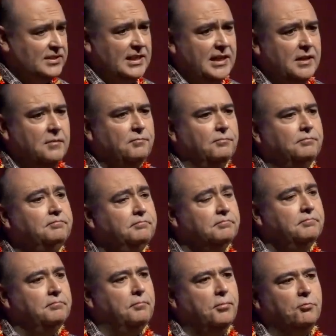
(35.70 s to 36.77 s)
said,
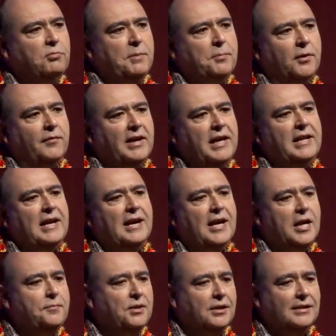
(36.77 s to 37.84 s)
we provide
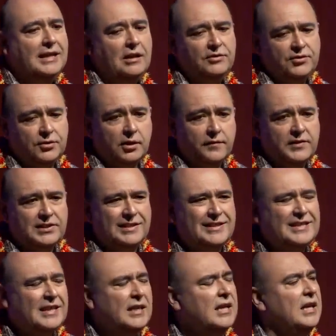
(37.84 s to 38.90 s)
hybrid cloud
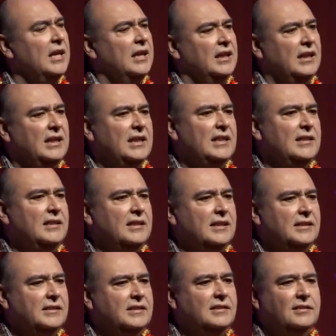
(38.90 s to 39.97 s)
services. And
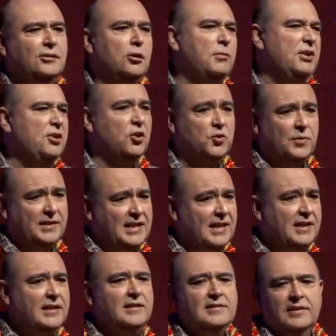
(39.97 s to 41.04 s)
nobody knows what
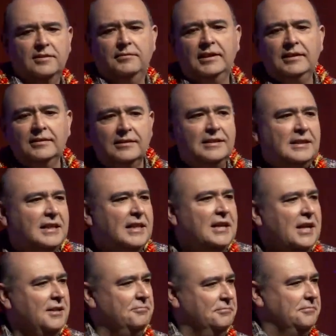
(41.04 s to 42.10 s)
that is, right?
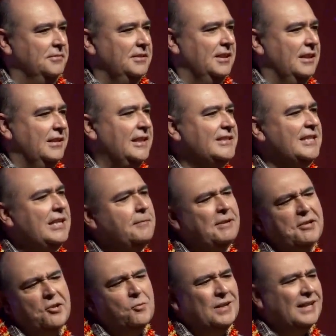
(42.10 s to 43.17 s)
Does
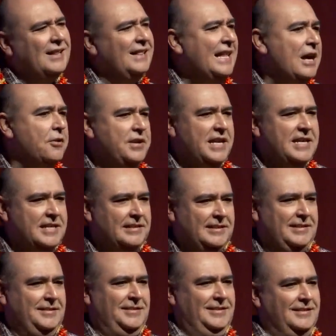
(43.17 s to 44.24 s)
anybody know what cloud
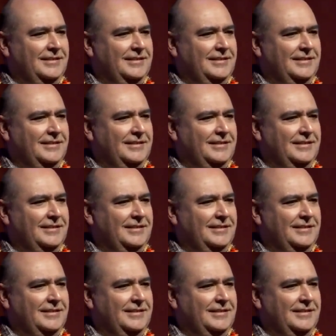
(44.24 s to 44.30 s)
is?